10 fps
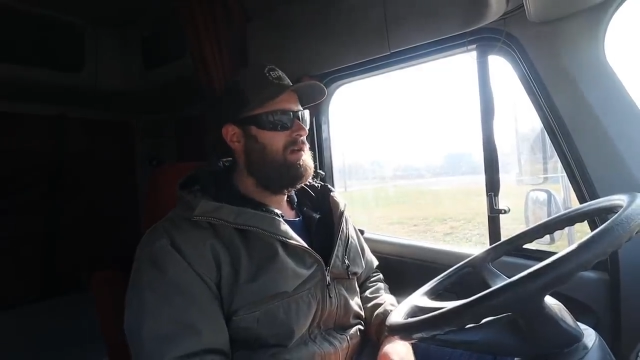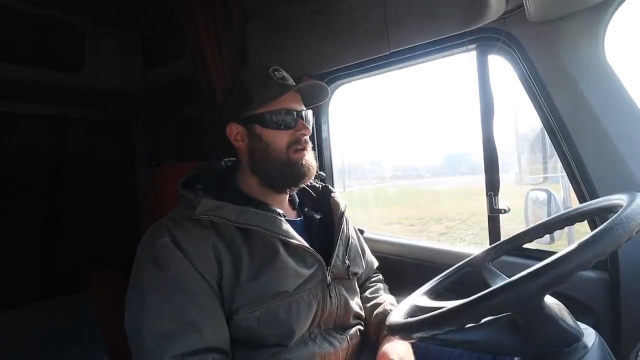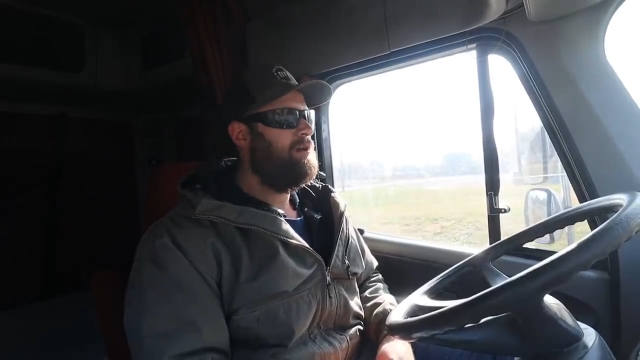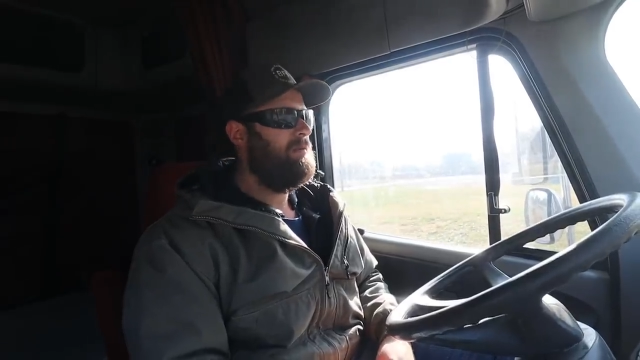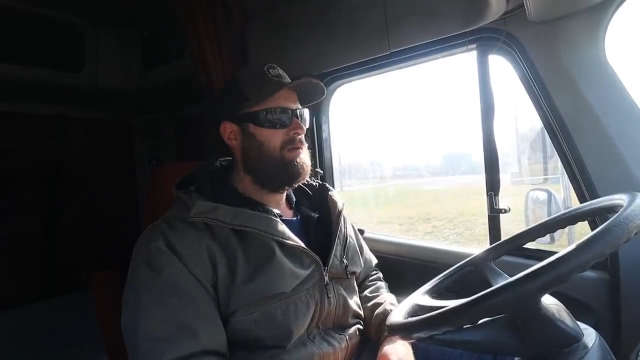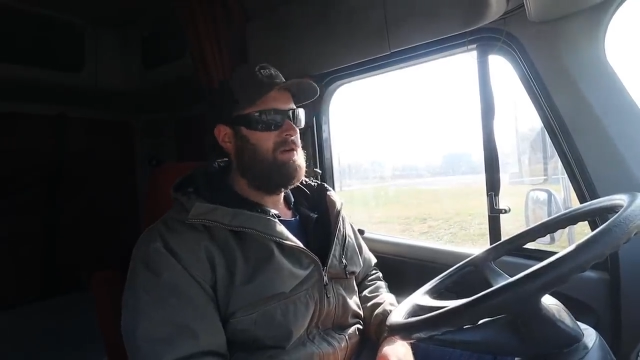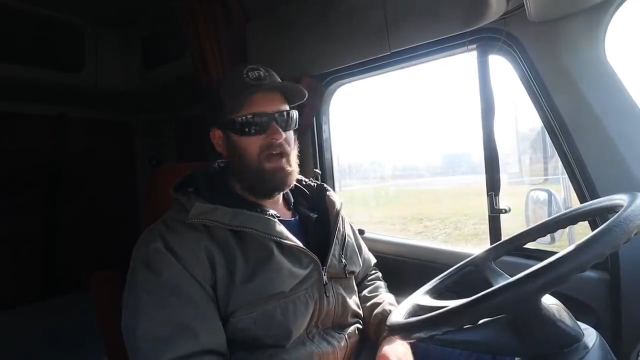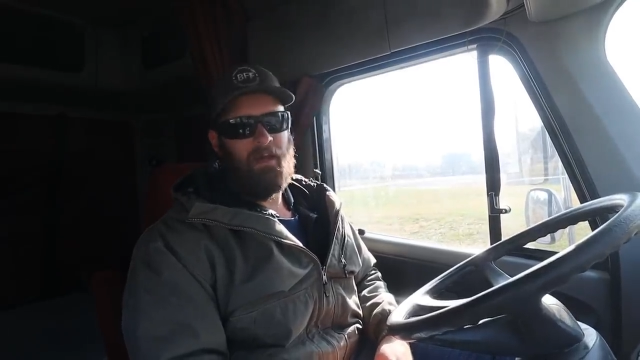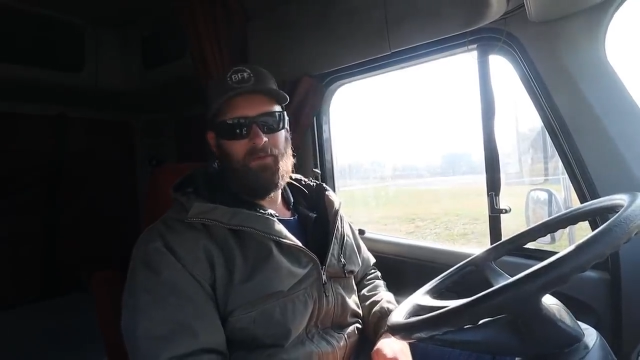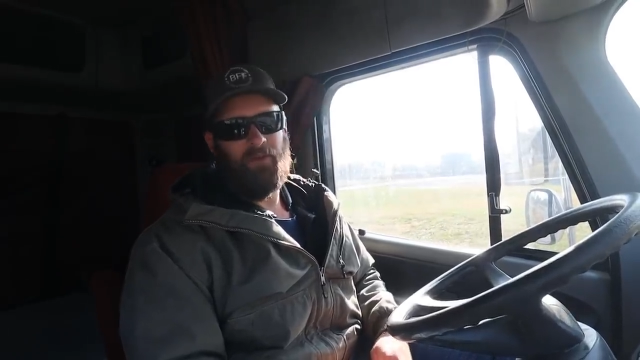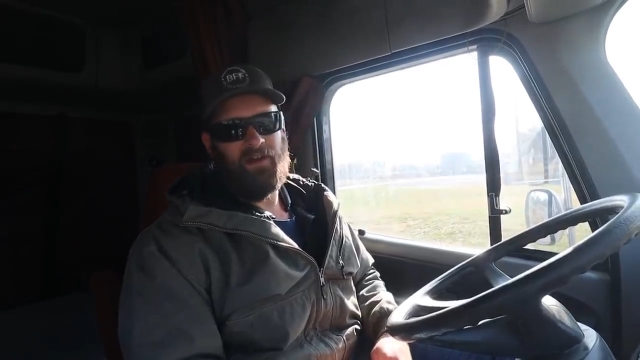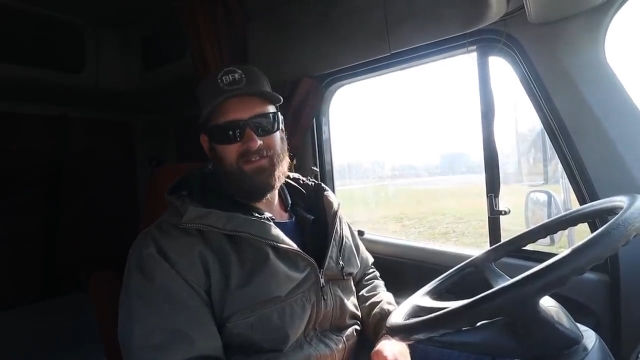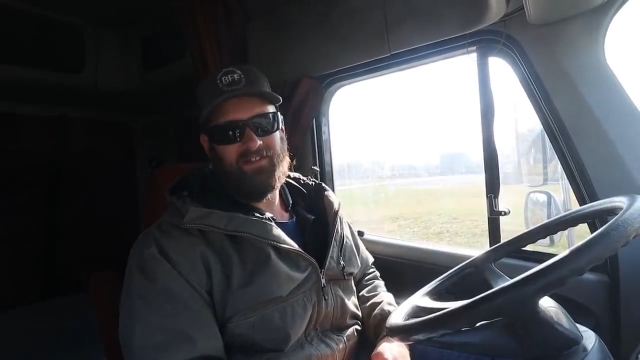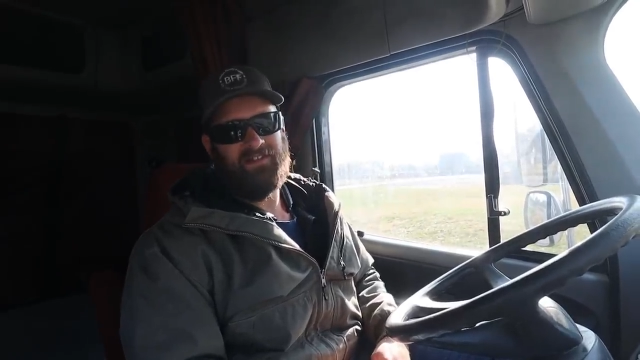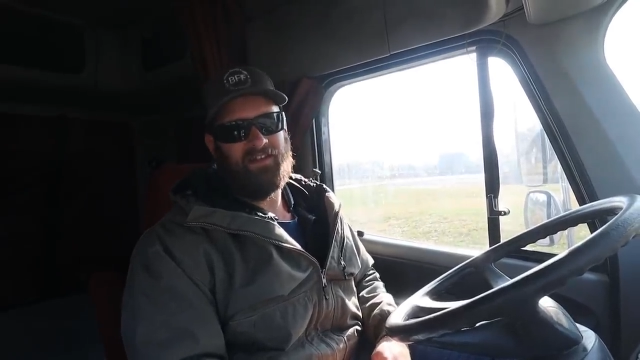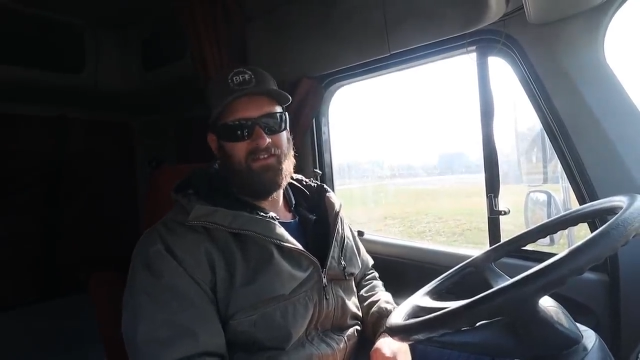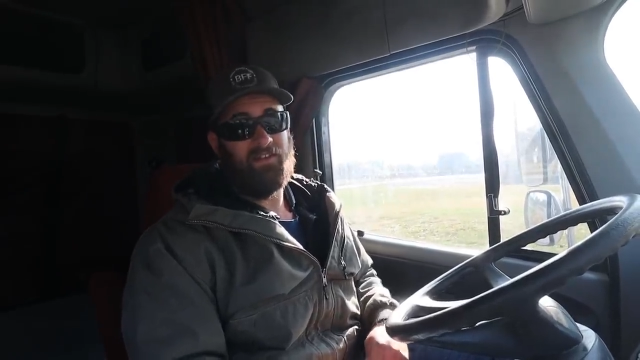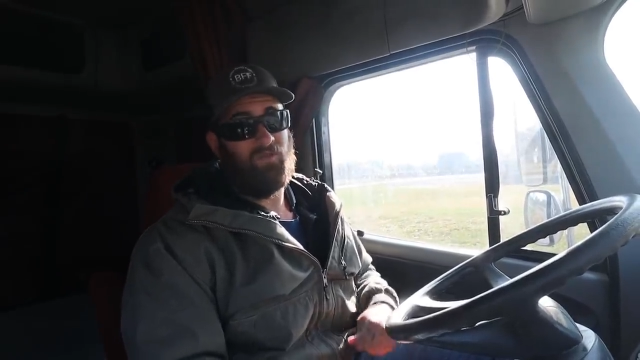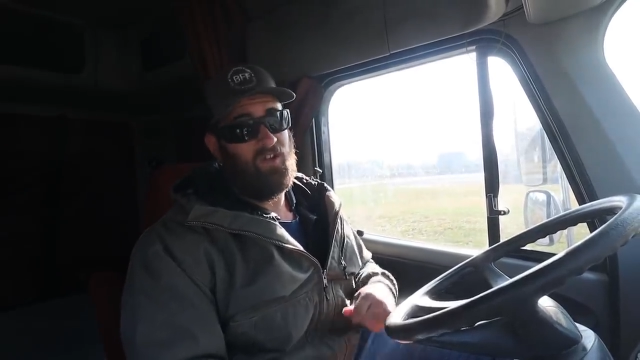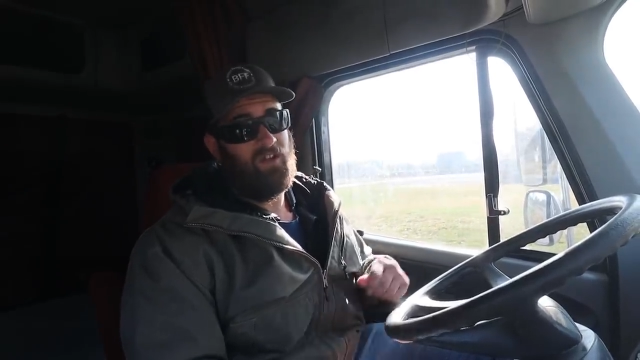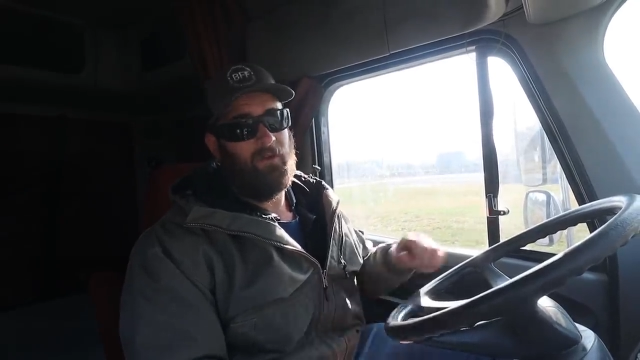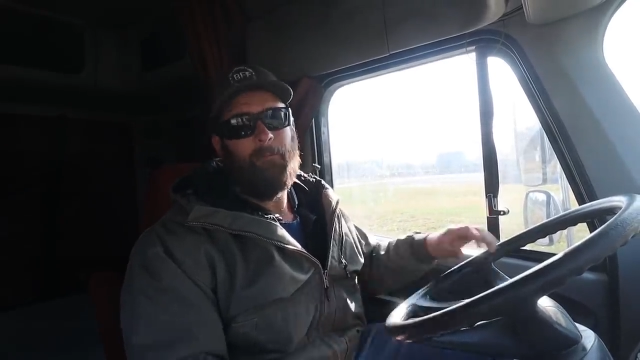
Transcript: He'll be real happy when he sees that in this video.